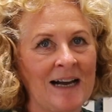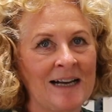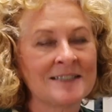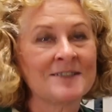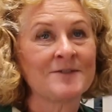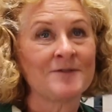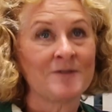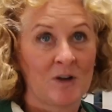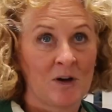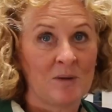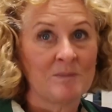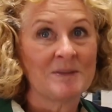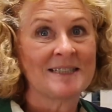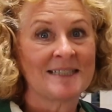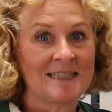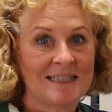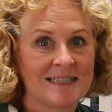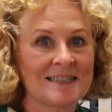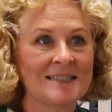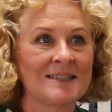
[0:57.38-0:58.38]
As a
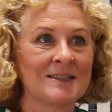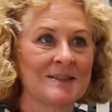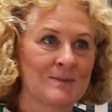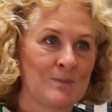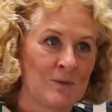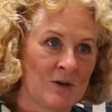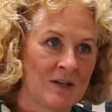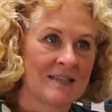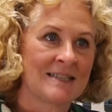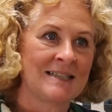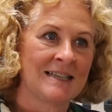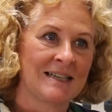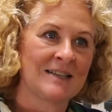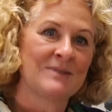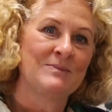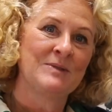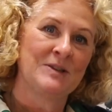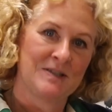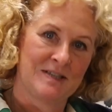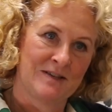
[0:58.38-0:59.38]
pharmacist that's worked in
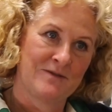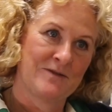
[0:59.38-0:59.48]
community